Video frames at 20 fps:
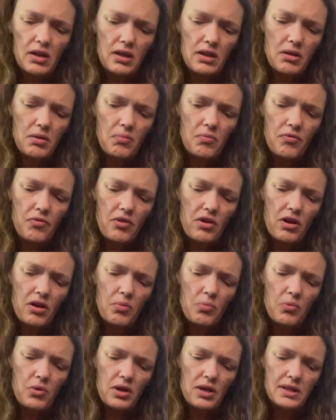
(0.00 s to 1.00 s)

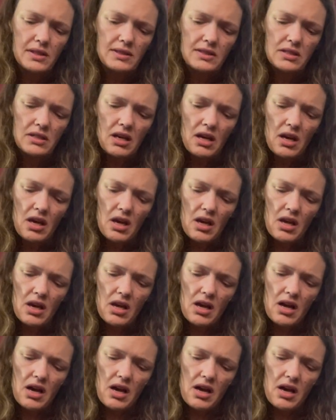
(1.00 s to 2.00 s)

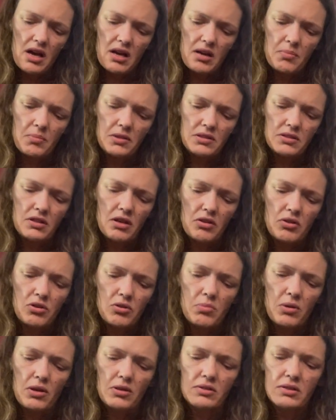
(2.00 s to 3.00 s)
Southern
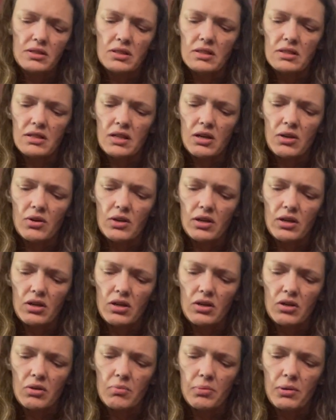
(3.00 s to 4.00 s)
Boston
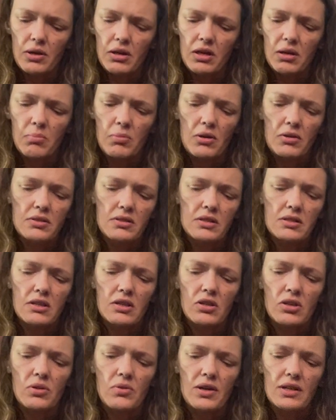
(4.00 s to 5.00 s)
Terrier Pug and Boston
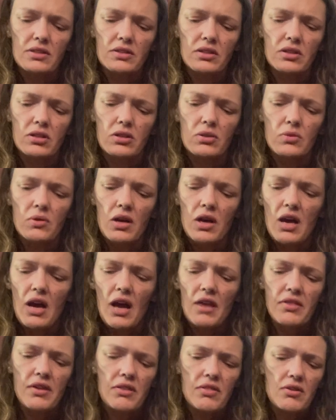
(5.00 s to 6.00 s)
Terrier Rescue.
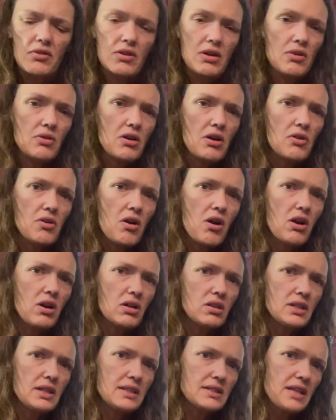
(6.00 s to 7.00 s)
I think they're now called
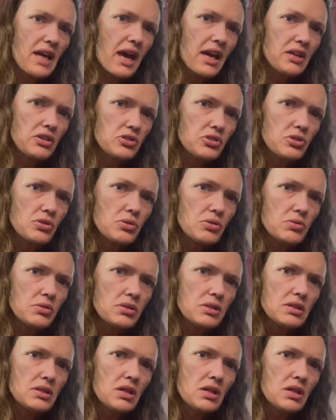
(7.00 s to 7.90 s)
Harley's Angels.